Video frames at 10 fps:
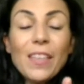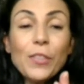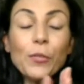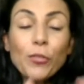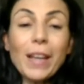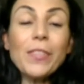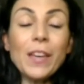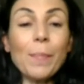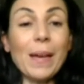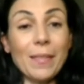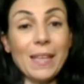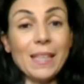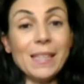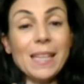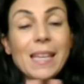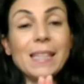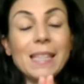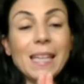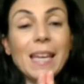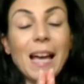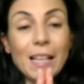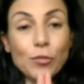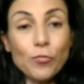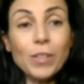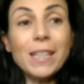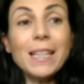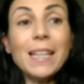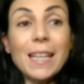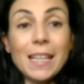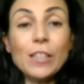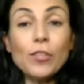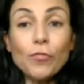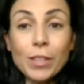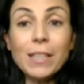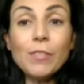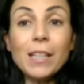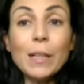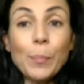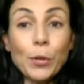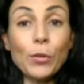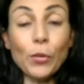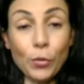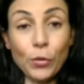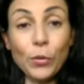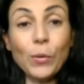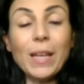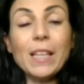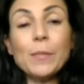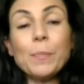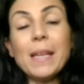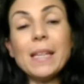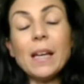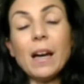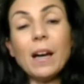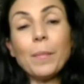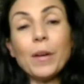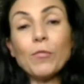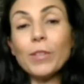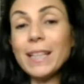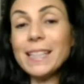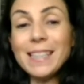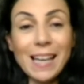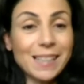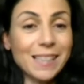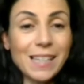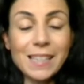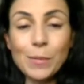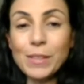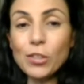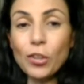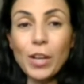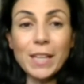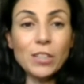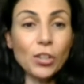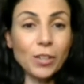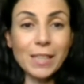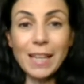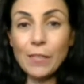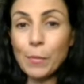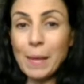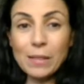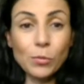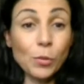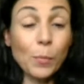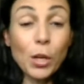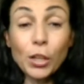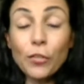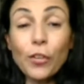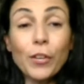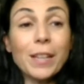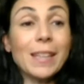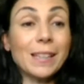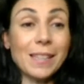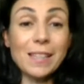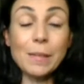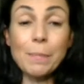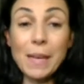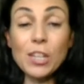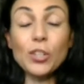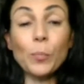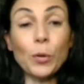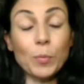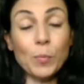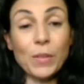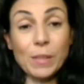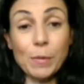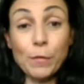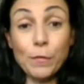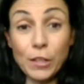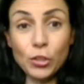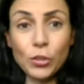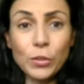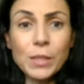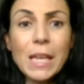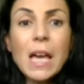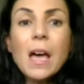the great thing about this is it is a really, really pure oil. It has been really tested, so it's not got any toxic heavy metals or mercury or anything, because this is a major problem with some of the fish oils.